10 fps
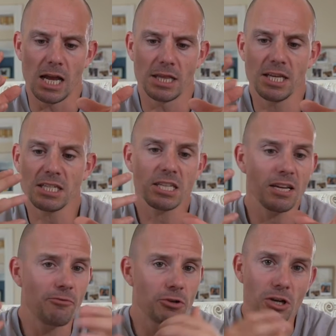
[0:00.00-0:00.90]
let's say,
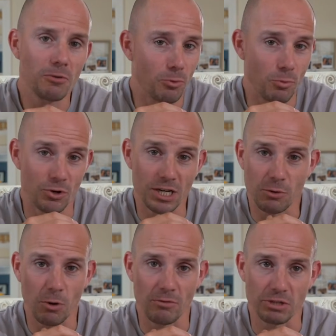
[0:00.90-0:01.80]
for example, we're at
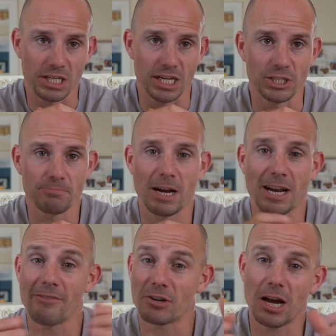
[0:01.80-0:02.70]
inquiry stage and I
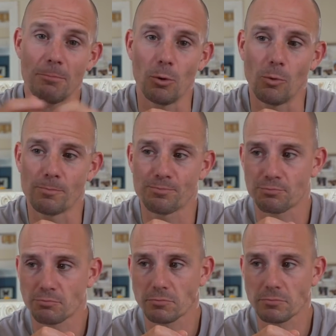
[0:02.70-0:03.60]
have a couple,
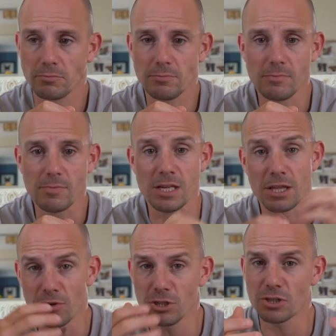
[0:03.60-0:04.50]

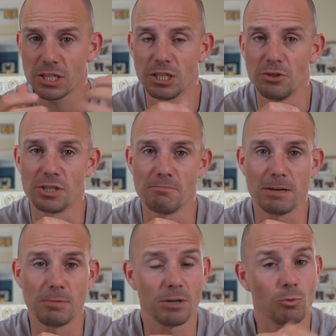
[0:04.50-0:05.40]
they're interested in using me,
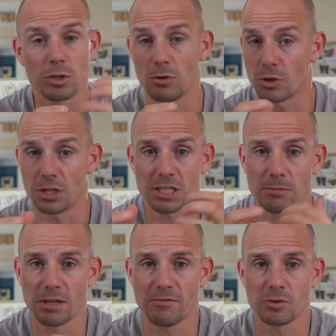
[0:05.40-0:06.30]
but they're also looking at some
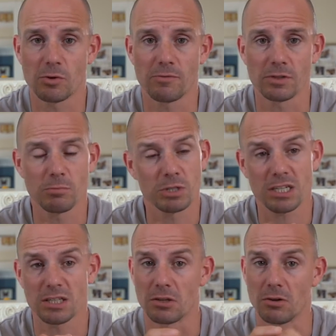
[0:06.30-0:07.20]
other photographers. I will say to
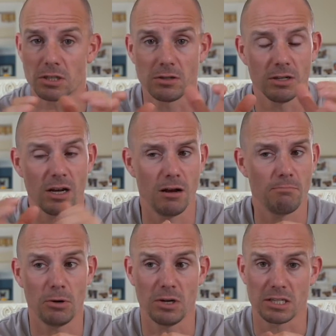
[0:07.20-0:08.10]
the guys, look, I'm
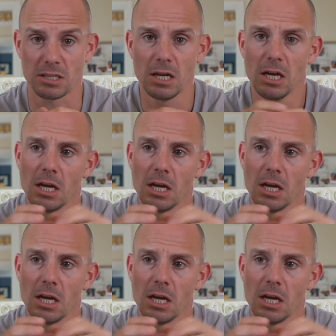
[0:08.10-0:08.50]
biased.